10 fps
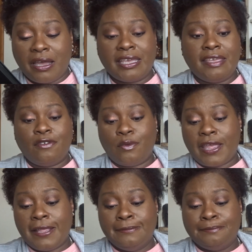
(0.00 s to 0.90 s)
my
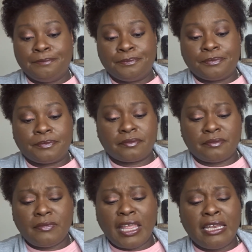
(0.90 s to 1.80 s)
giveaway.
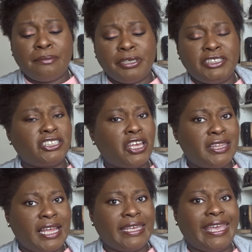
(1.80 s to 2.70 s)
And I'm pretty
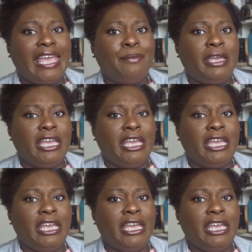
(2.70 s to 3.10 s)
certain that came